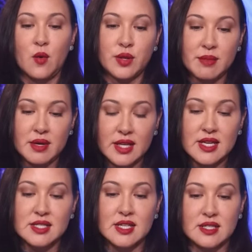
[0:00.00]
or the Middle
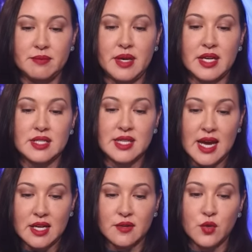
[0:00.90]
East doesn't mean it's
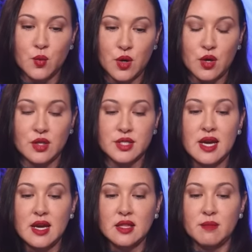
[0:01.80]
the end of the world.